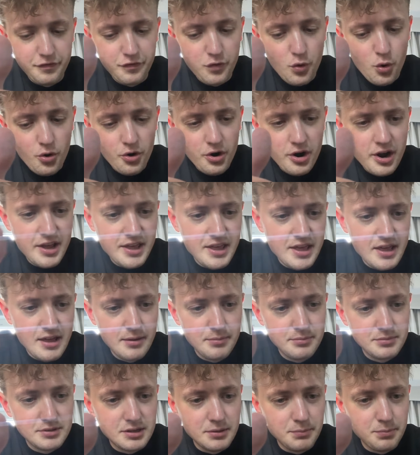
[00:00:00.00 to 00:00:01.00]
four A
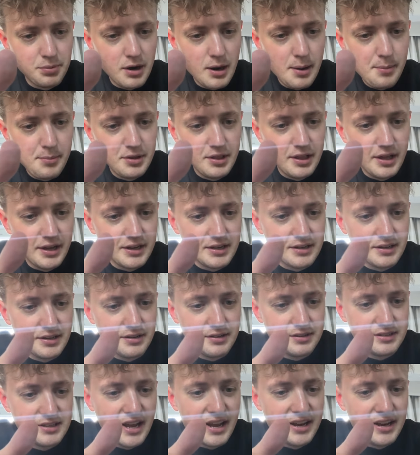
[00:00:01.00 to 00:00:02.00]
M to probably like
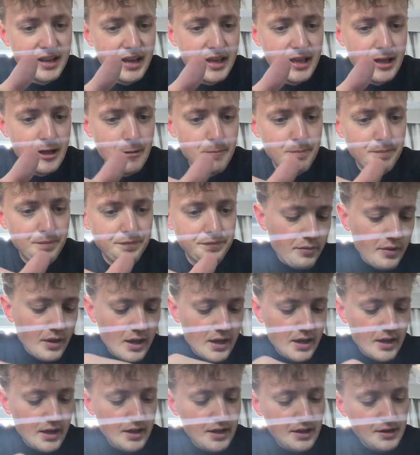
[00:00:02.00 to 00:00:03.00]
ten A M
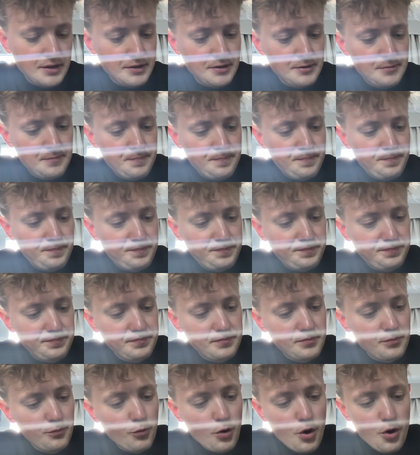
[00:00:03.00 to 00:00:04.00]
and
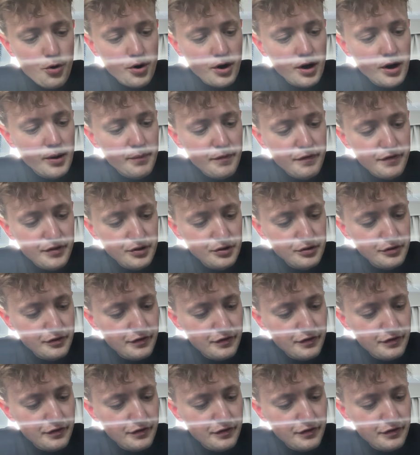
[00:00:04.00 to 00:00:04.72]
woke up feeling